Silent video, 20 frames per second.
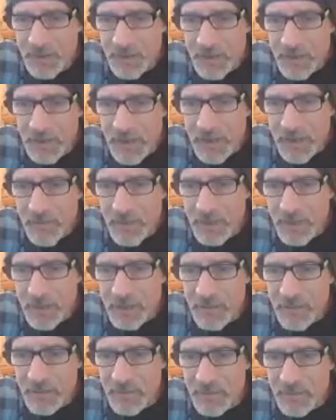I've been
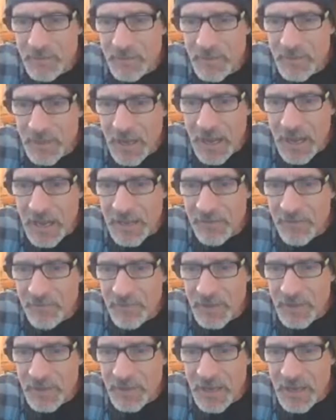
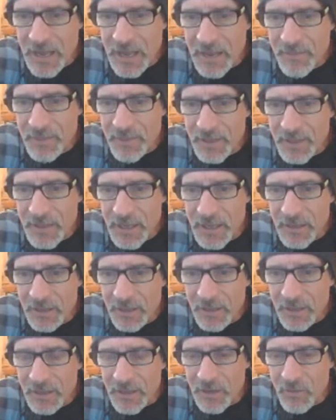
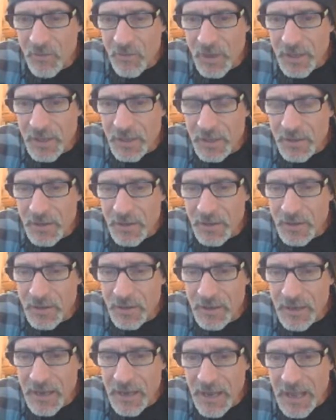Abigail one here.
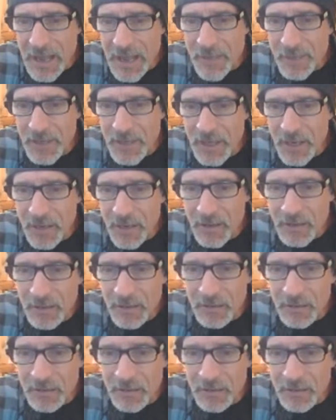Abigail.